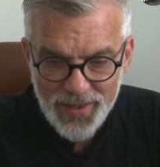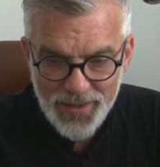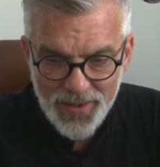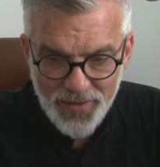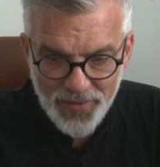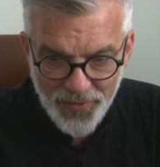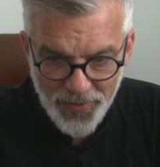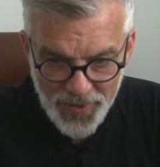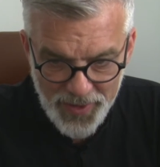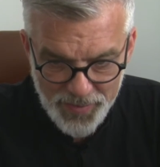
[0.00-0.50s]
The
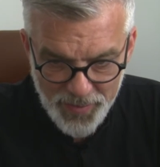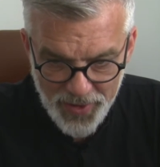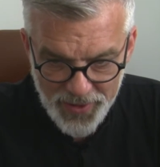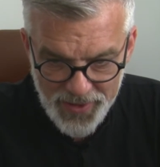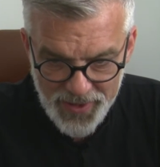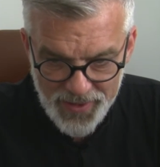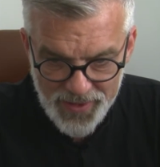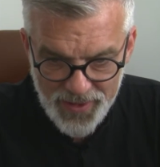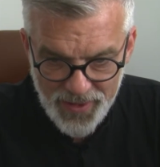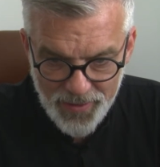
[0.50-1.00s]
first
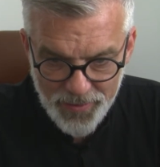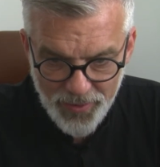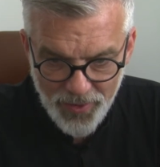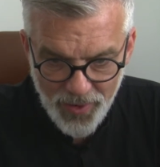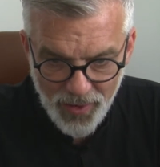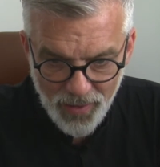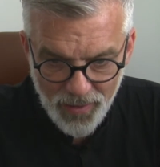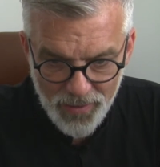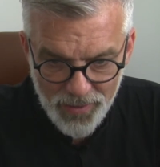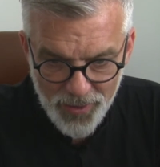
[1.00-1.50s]
prototype of the
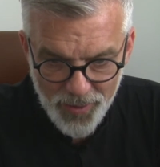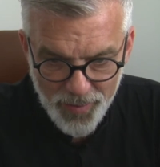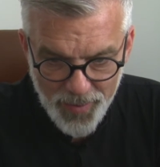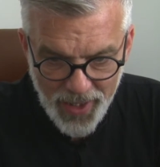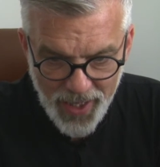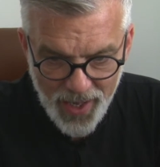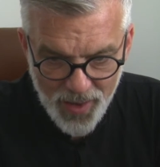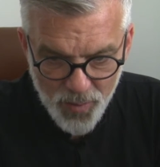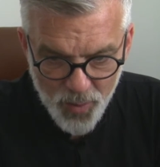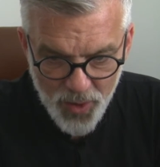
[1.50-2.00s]
clock
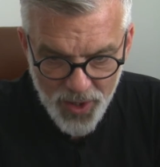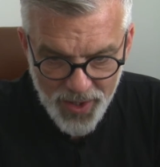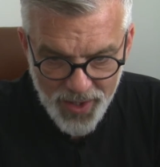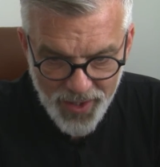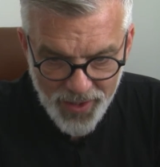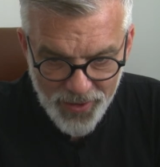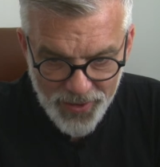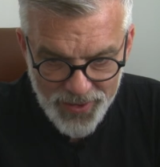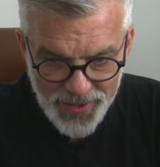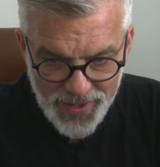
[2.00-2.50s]
began
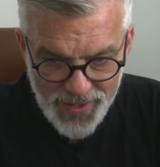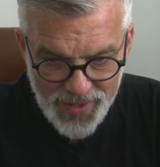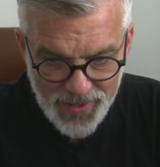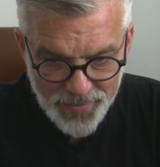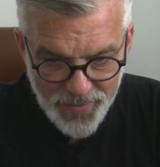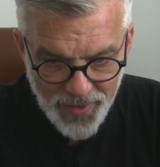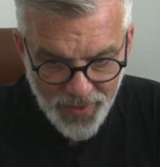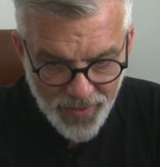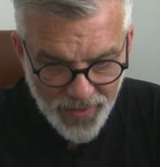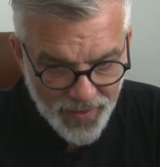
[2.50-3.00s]
working on
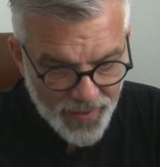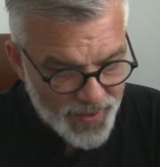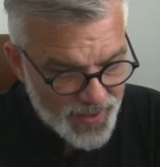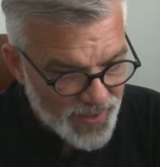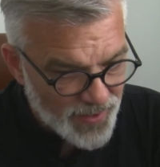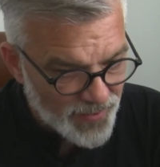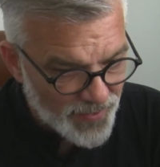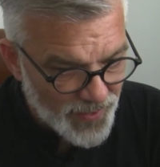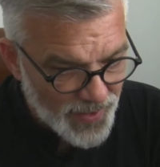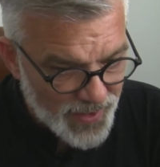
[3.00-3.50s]
December
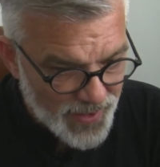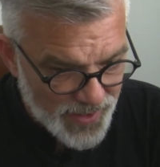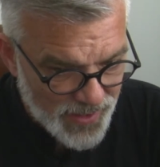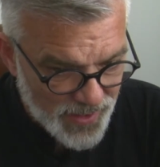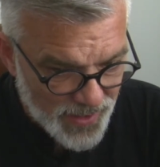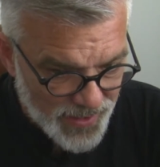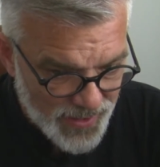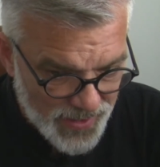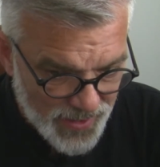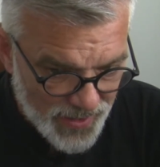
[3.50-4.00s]
31st,
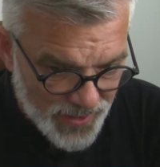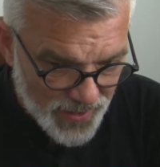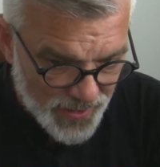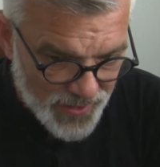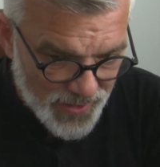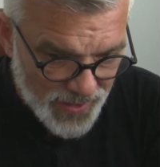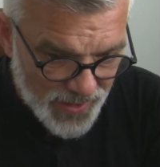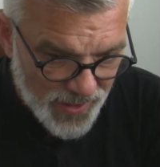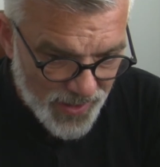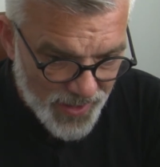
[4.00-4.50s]

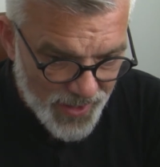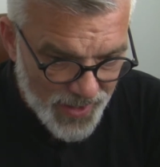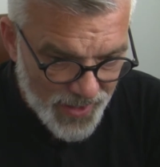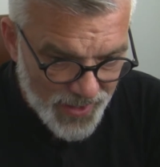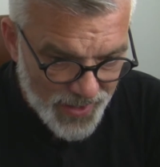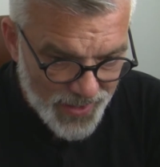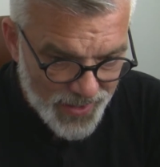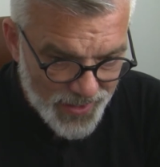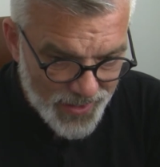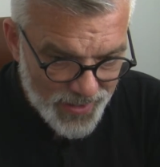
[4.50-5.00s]
1999,
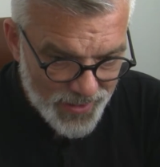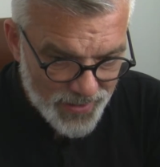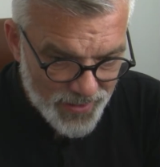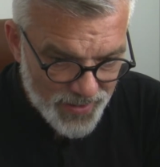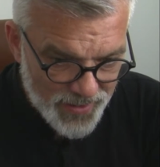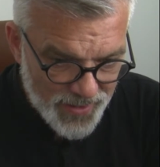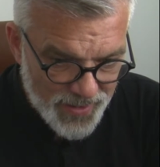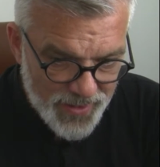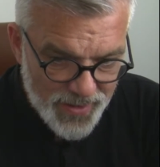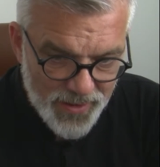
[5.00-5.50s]

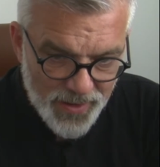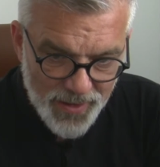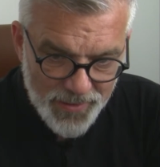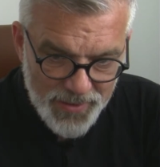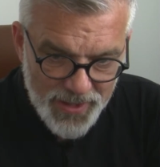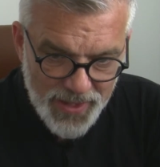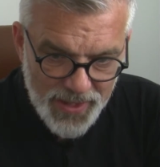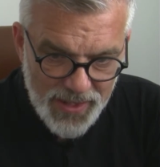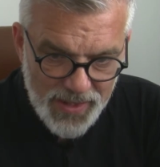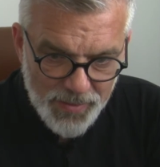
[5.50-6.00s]
just in time
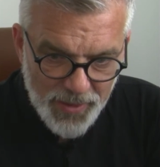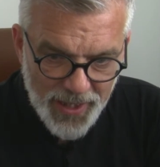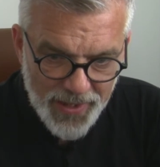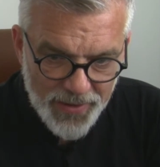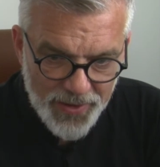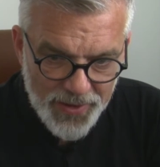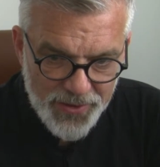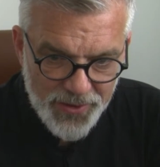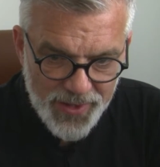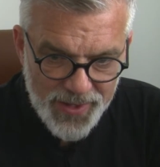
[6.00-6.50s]
to display
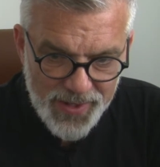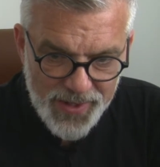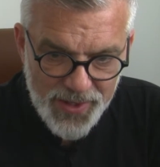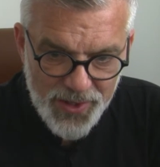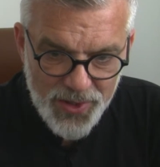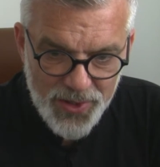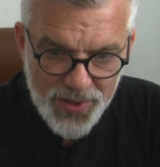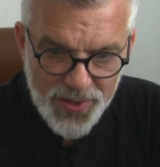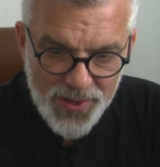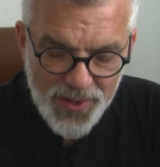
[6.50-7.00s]
the
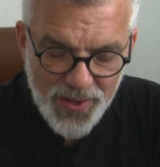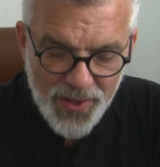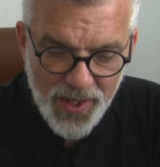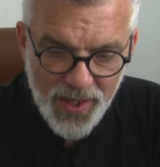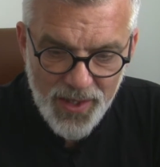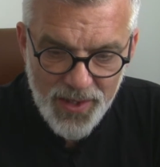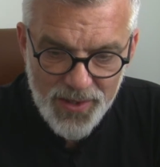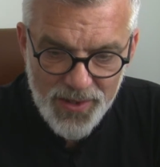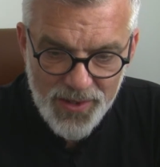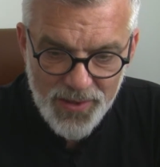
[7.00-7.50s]
transition to the
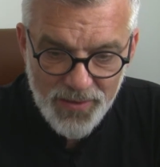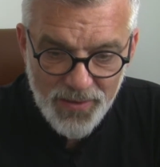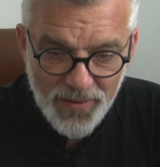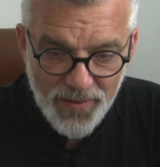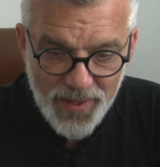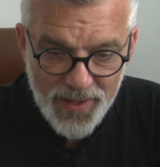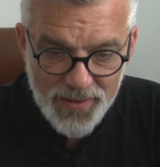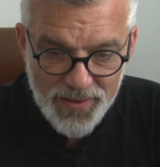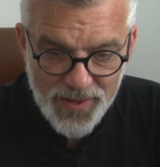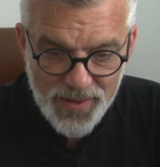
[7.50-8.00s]
year
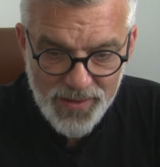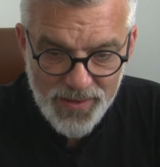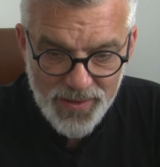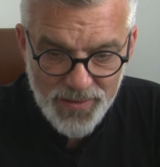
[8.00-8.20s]
2000.